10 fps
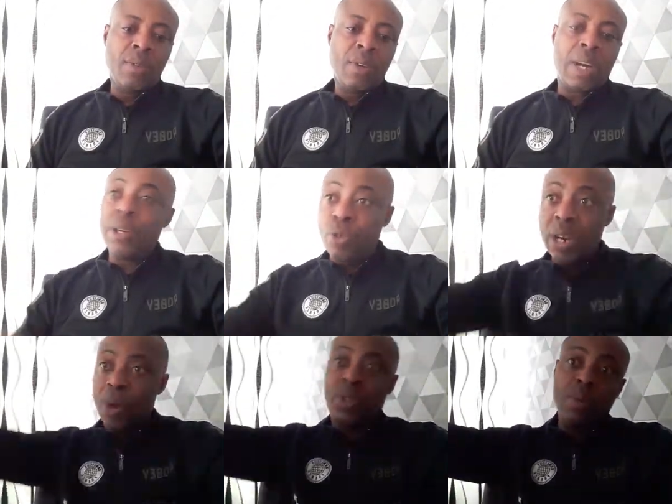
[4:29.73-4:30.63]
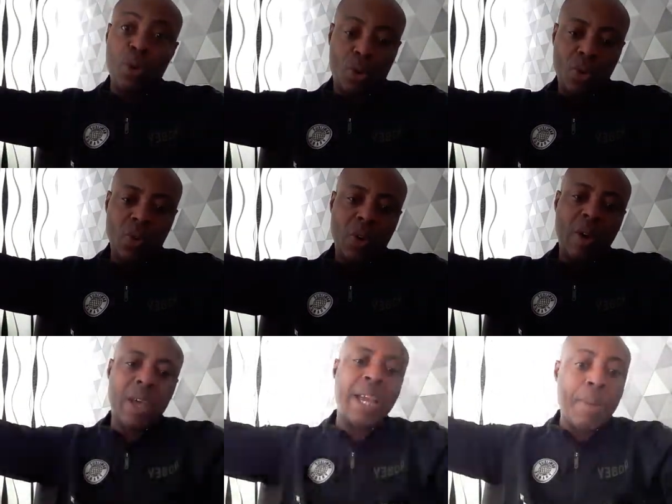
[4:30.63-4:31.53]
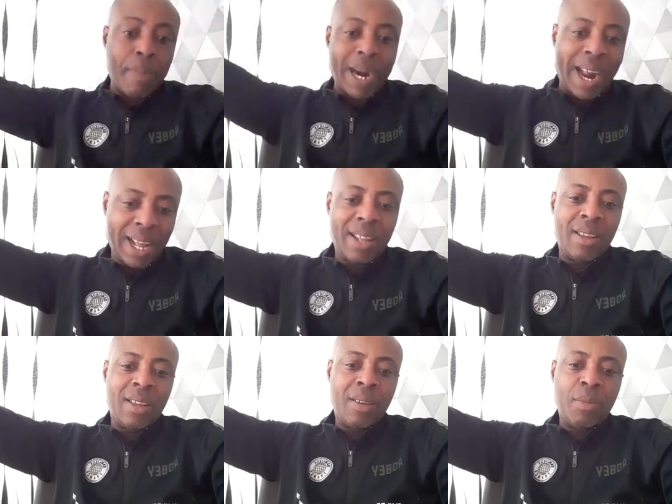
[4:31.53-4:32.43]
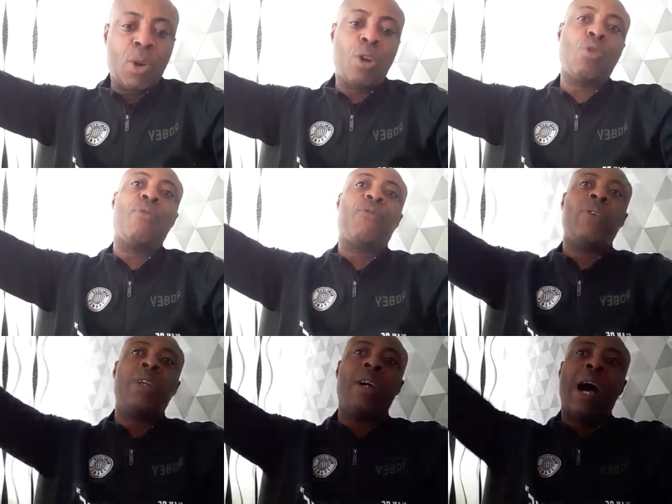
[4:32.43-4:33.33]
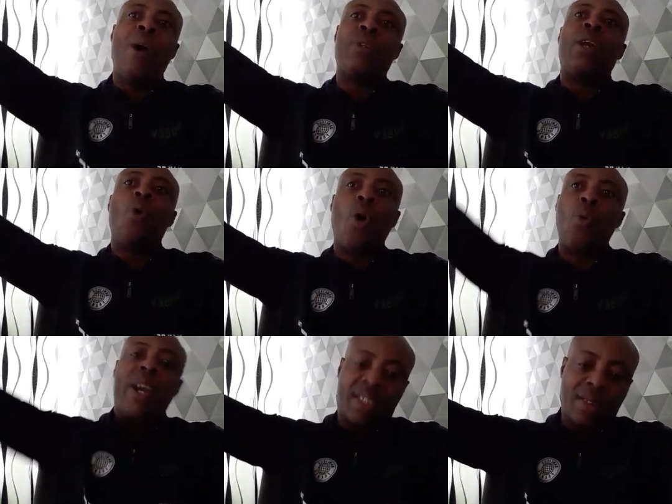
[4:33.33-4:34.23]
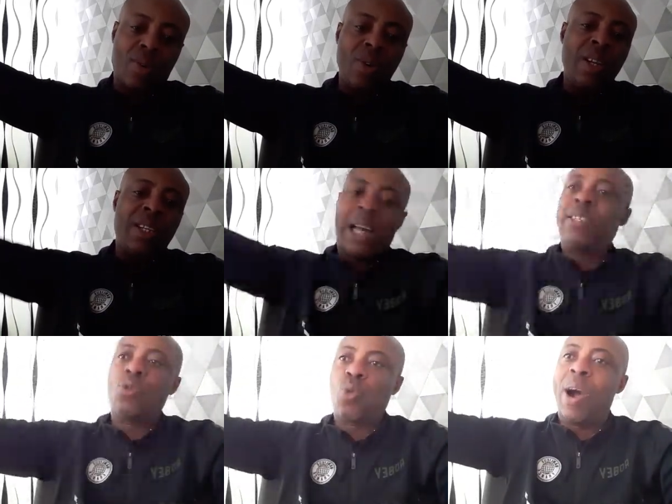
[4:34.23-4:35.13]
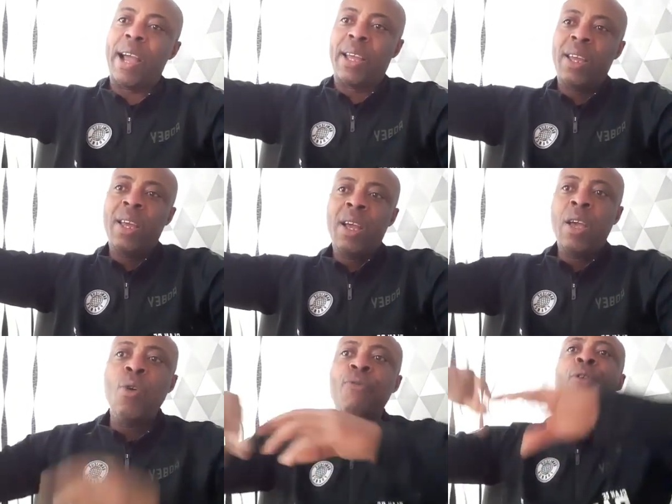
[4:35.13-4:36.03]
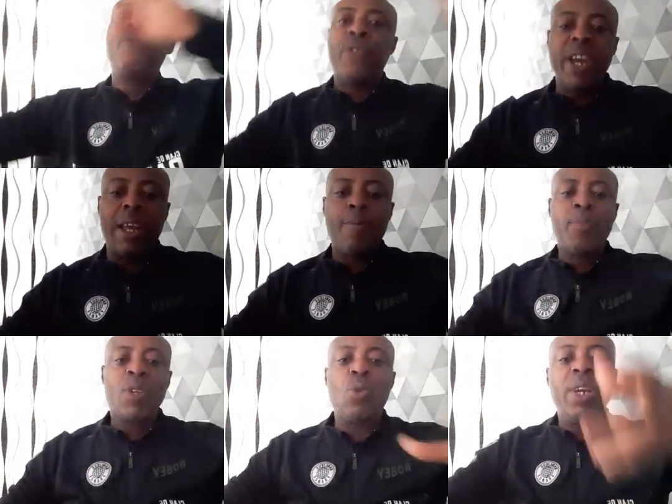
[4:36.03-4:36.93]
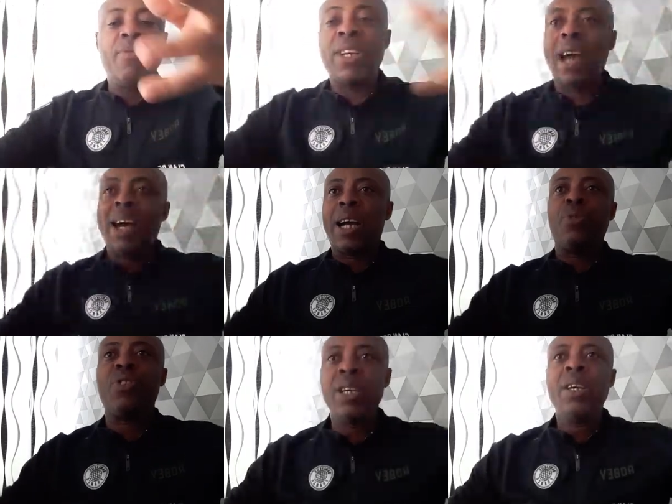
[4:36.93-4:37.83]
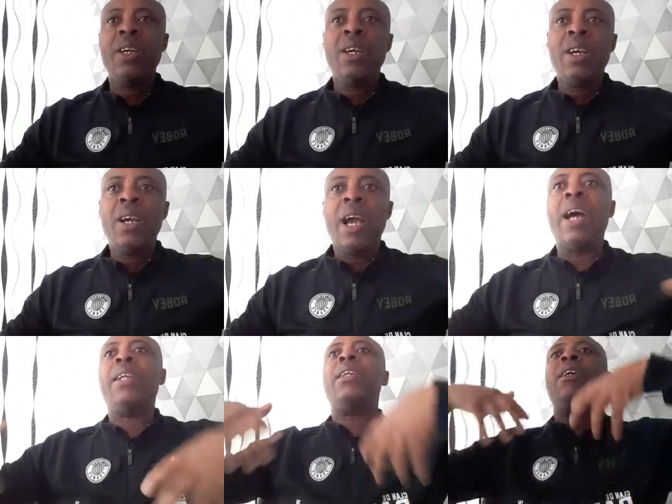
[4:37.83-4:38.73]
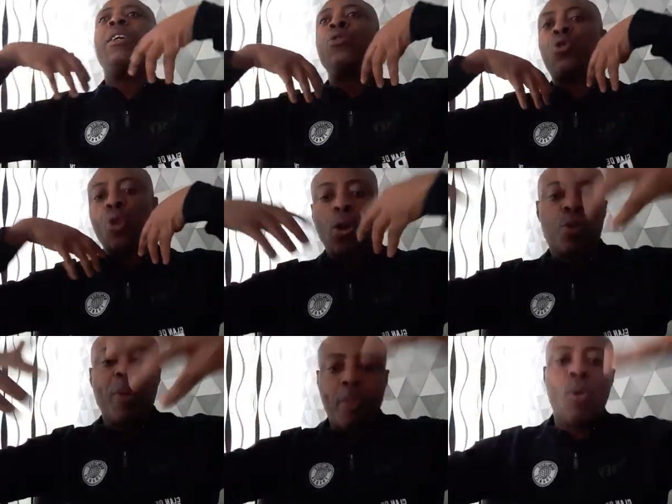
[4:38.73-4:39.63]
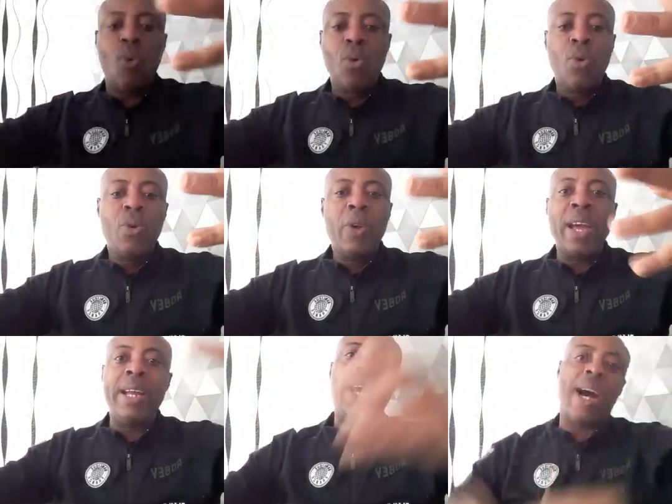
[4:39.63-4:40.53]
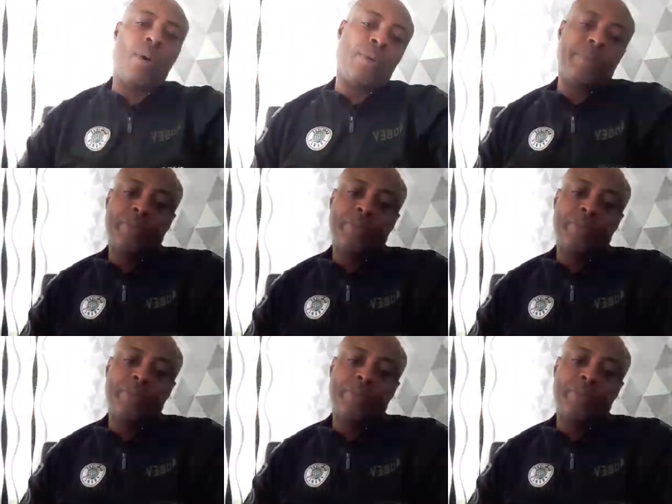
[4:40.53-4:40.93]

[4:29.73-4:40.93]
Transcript: Country now, Timuno, Emra, because of how the law works, you know, that is why you feel free to live in that country and insult people anyhow.